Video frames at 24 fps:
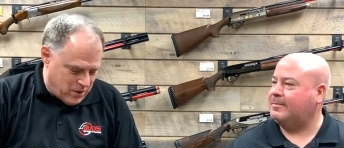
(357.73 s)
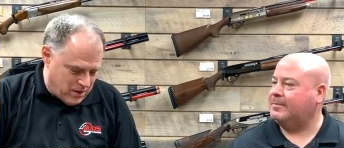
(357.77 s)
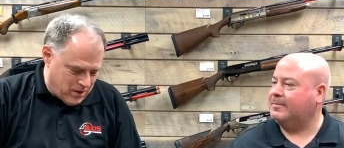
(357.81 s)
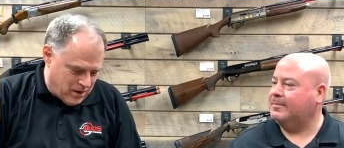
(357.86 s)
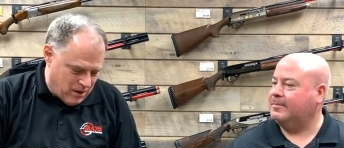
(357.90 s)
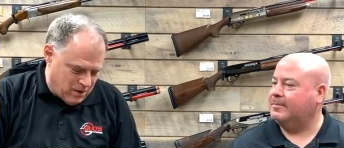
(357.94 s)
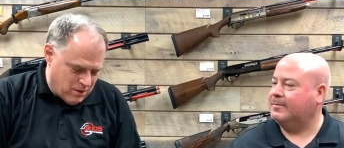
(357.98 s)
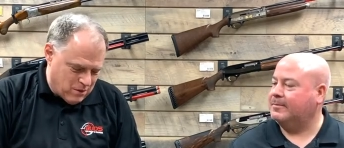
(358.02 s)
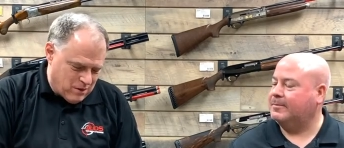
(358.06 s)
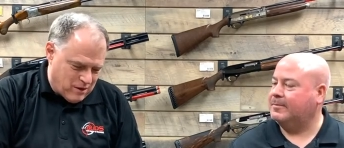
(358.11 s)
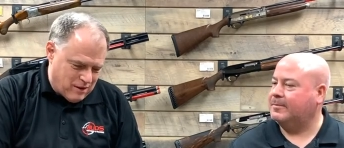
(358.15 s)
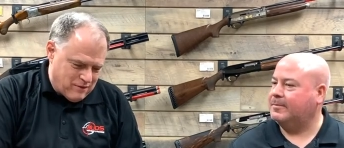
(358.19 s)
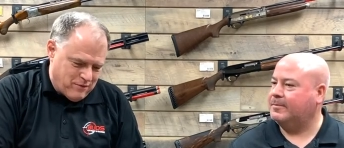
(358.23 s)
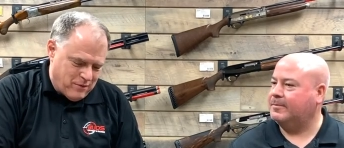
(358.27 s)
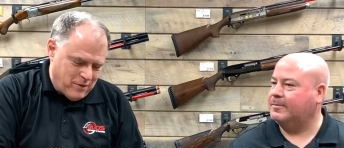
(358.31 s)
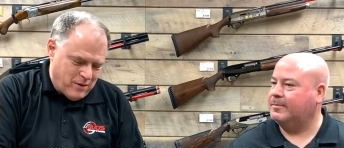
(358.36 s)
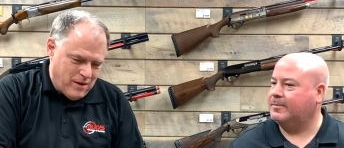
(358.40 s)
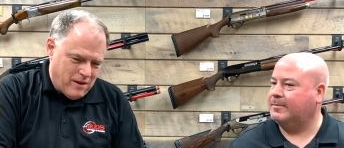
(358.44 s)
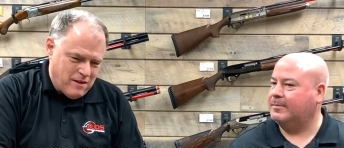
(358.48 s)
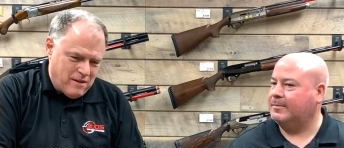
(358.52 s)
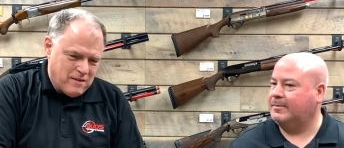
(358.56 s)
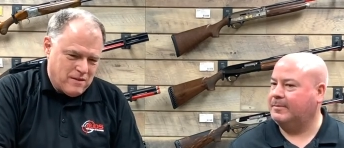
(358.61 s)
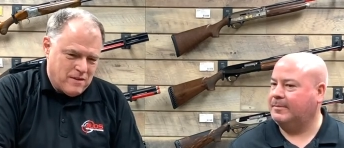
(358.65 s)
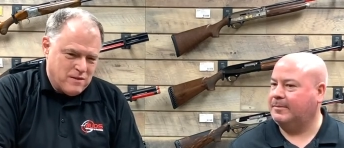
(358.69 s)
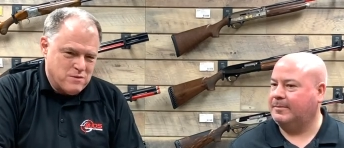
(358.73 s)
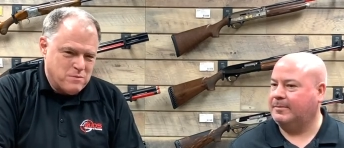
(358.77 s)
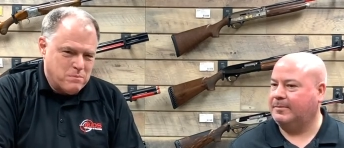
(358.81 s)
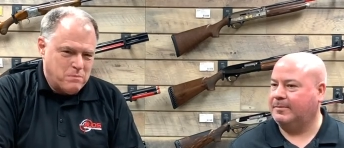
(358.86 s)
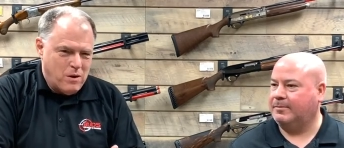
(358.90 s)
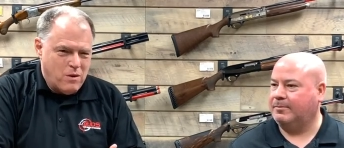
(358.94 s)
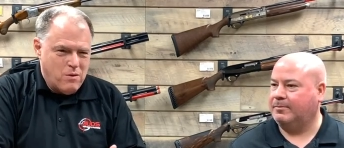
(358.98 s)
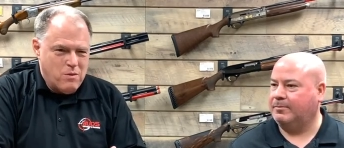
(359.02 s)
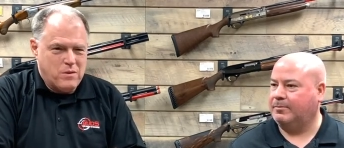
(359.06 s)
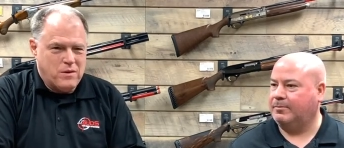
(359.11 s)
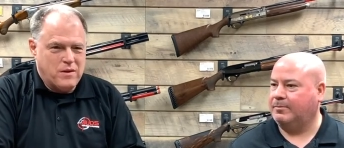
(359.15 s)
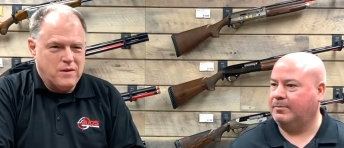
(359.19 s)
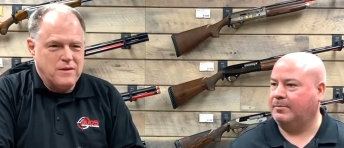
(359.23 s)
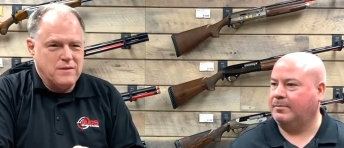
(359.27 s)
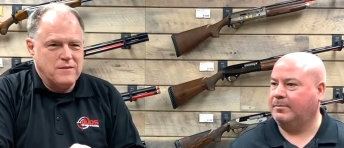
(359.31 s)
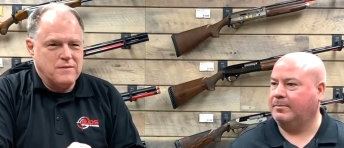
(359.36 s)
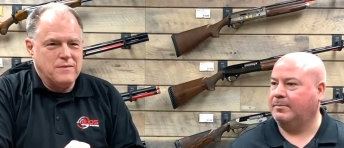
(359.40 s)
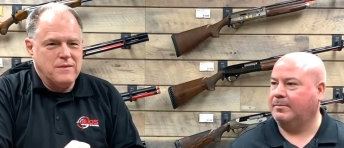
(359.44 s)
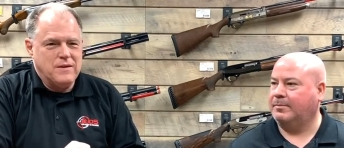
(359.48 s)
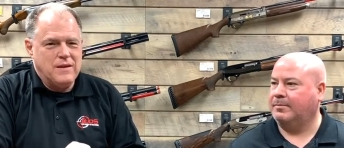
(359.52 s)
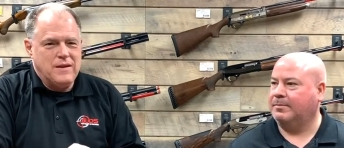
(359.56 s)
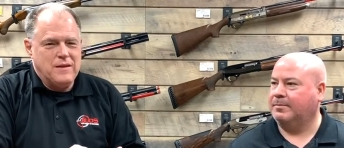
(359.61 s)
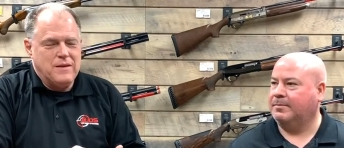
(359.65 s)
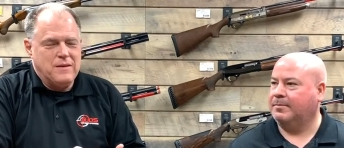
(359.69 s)
Speaker 1: We're not looking for anything that's
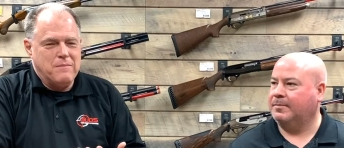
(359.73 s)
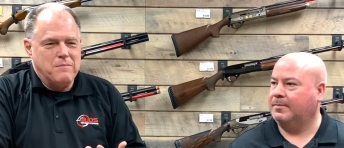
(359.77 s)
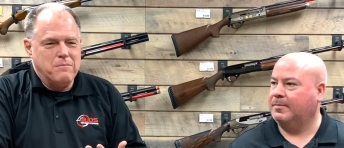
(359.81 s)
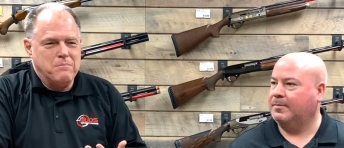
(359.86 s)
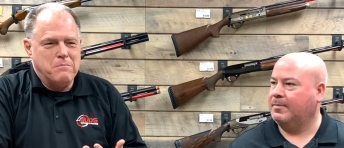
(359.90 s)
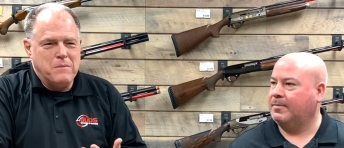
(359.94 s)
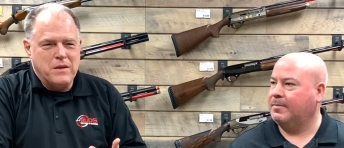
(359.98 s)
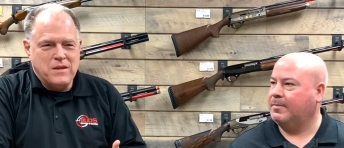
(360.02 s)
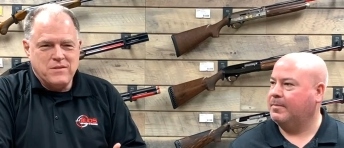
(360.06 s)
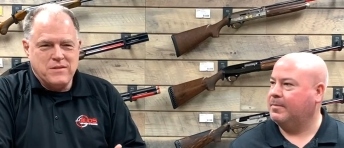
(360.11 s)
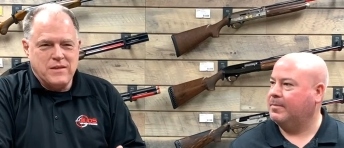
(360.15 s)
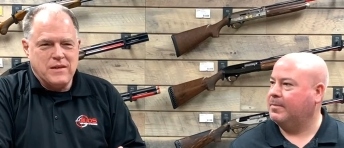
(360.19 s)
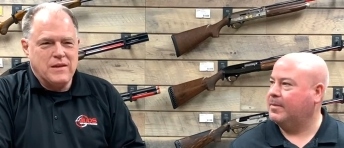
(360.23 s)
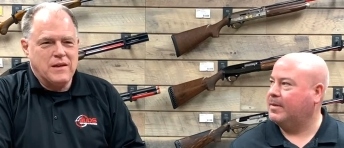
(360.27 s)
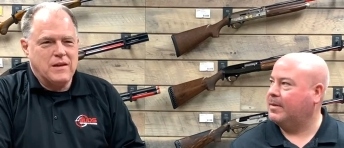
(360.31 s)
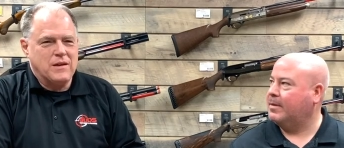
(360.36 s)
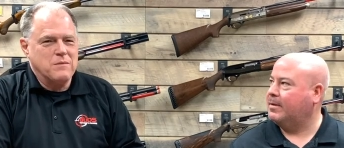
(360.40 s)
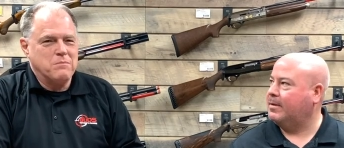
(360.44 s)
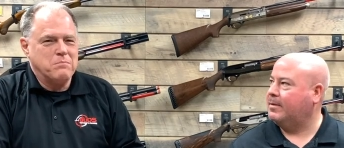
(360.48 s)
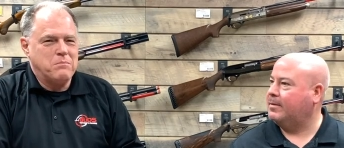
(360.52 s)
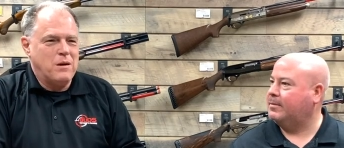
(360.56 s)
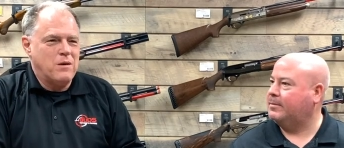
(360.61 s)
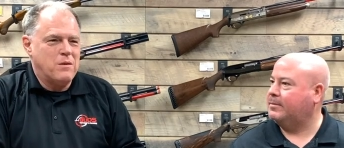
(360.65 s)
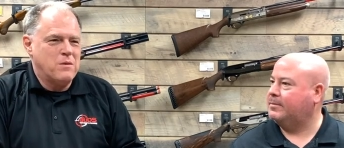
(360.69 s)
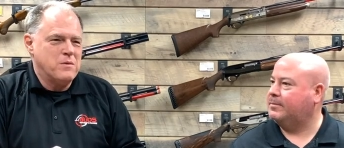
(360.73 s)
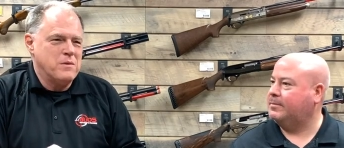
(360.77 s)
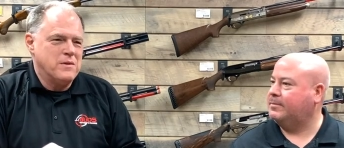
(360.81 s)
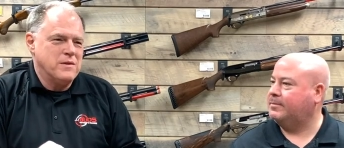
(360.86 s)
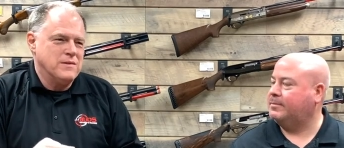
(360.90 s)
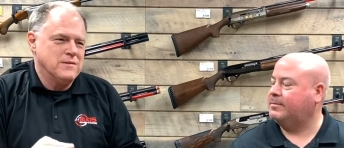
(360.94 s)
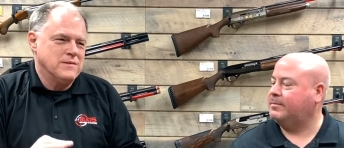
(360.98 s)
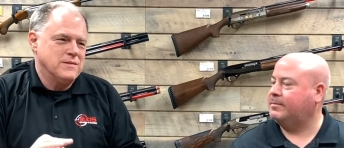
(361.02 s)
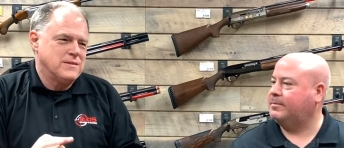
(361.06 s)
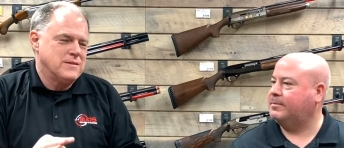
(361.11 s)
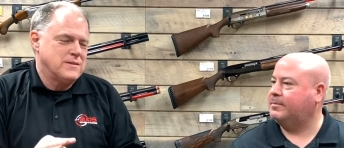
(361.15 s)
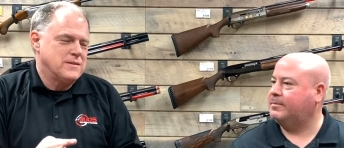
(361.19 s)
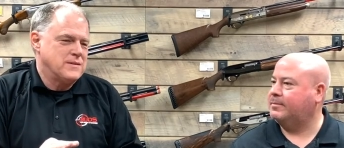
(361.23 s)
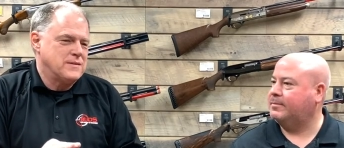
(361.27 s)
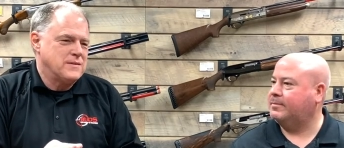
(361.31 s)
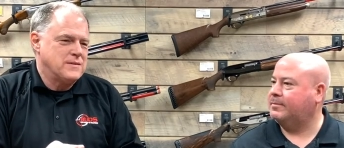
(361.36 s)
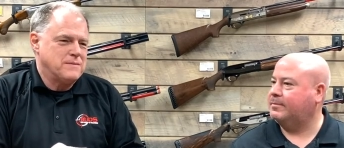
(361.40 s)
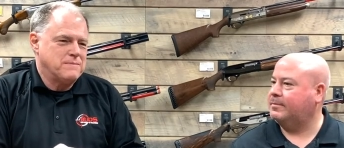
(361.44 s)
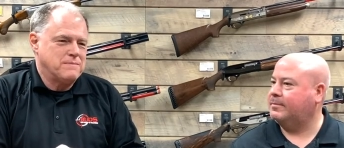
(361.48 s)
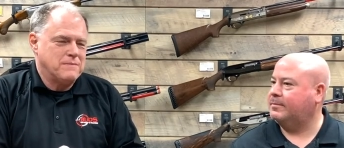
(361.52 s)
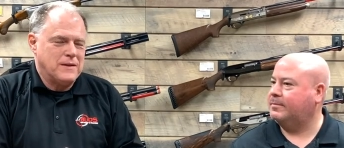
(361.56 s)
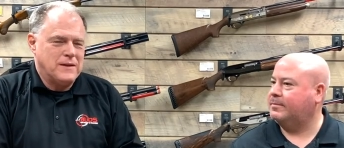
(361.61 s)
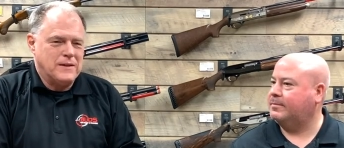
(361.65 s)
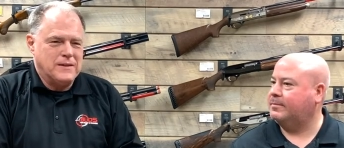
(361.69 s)
broken, missing components.